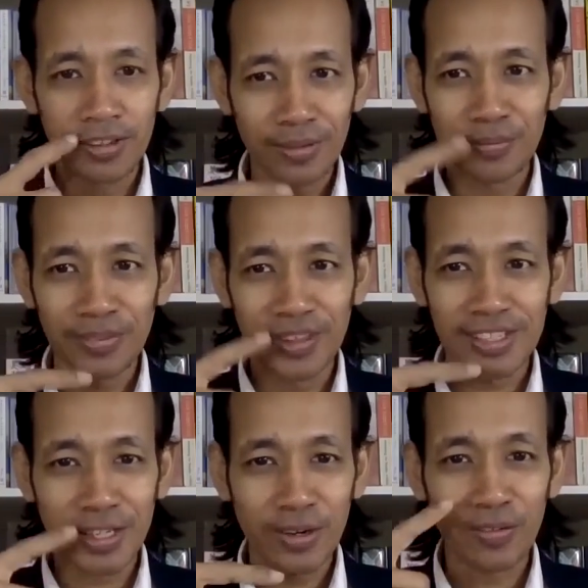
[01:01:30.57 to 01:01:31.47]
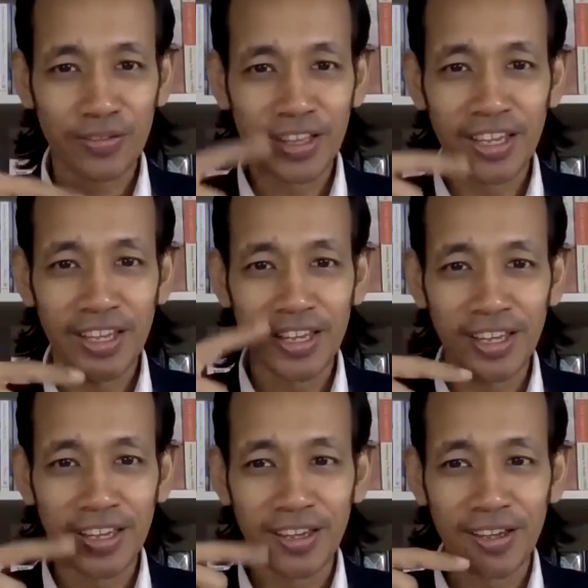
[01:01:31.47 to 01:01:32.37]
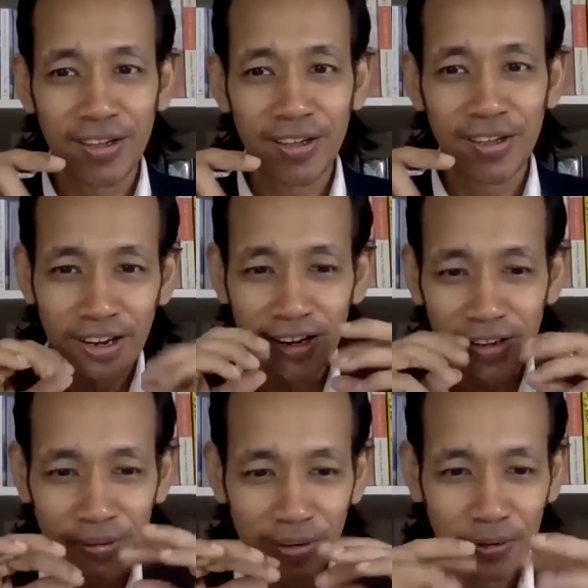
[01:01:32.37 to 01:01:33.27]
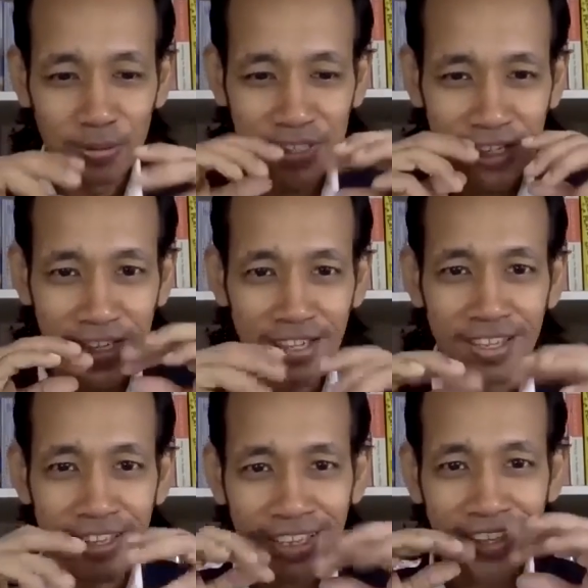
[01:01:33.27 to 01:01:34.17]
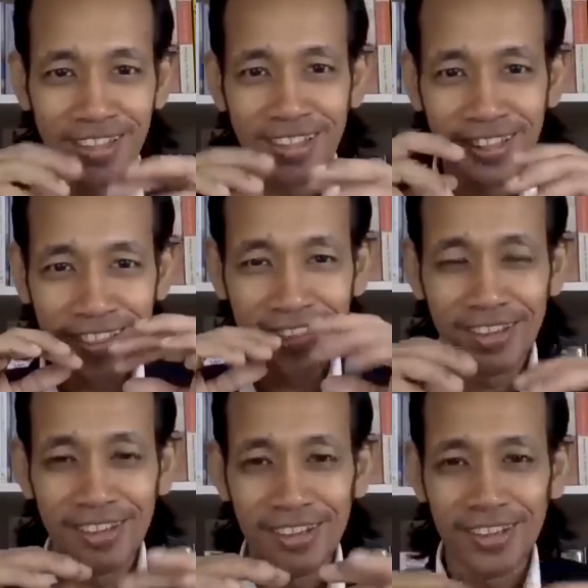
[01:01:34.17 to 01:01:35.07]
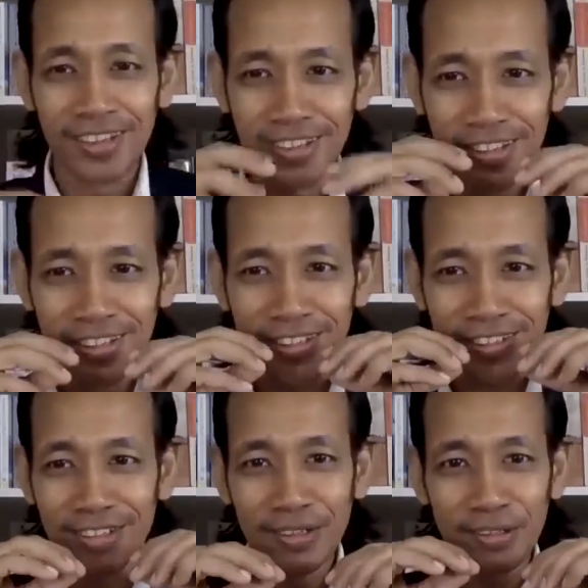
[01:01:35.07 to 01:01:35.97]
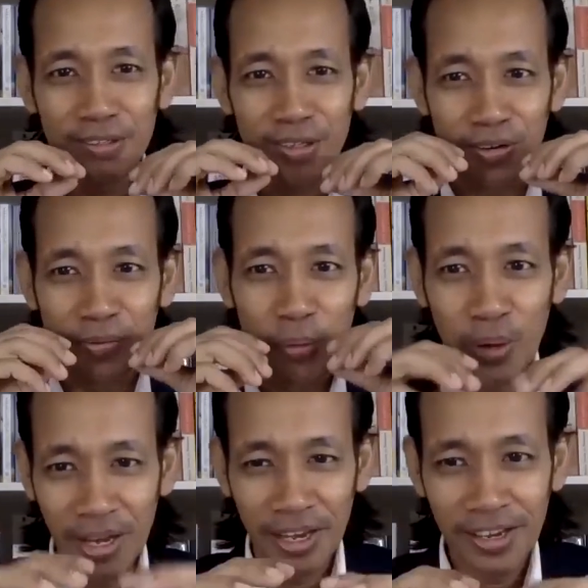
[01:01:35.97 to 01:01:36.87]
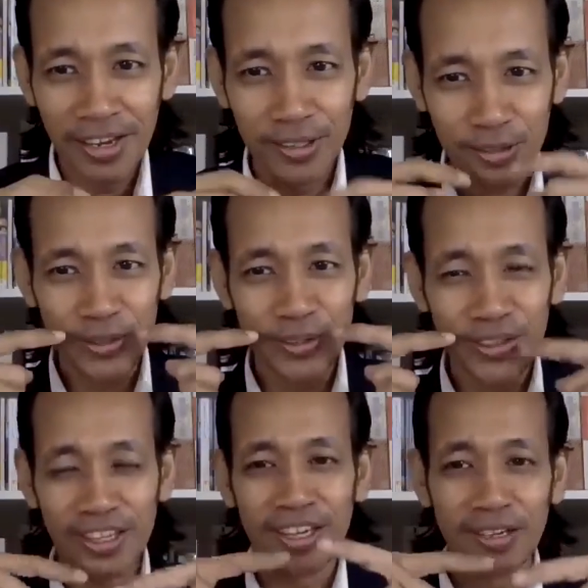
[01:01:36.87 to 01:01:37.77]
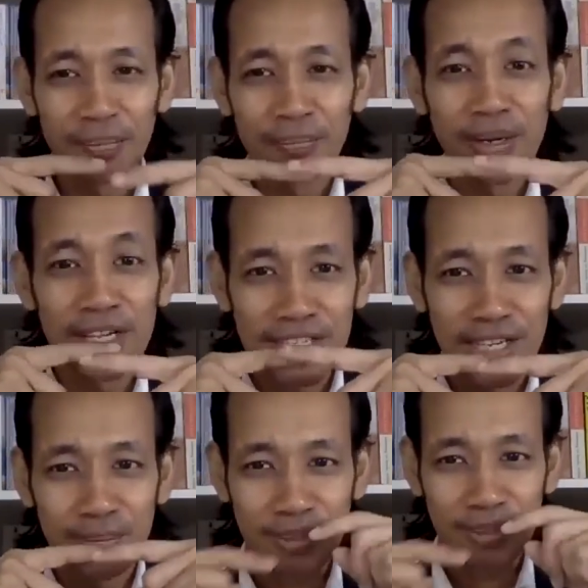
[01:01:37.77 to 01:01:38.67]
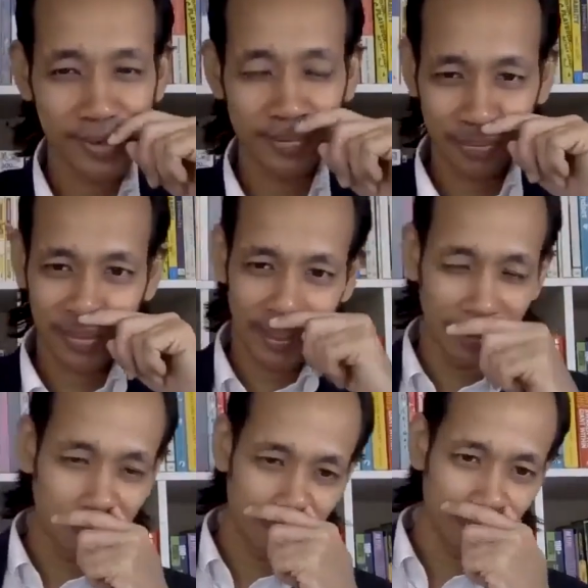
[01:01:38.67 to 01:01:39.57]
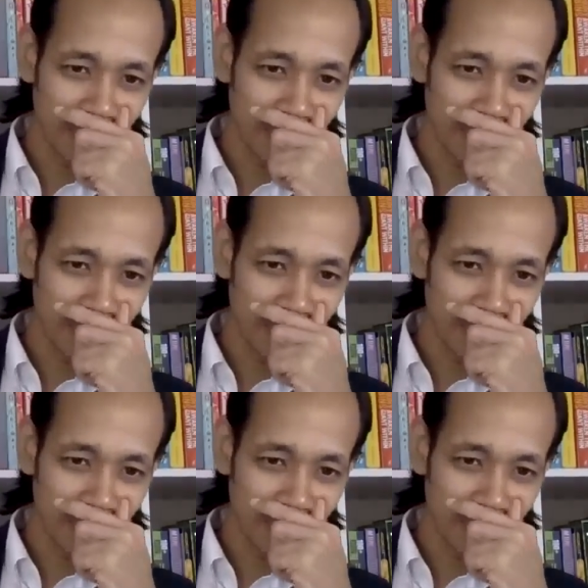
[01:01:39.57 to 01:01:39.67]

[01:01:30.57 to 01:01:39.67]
yep, the sound of the, uh, I would say, the sort of wind through the burst lips. Yeah.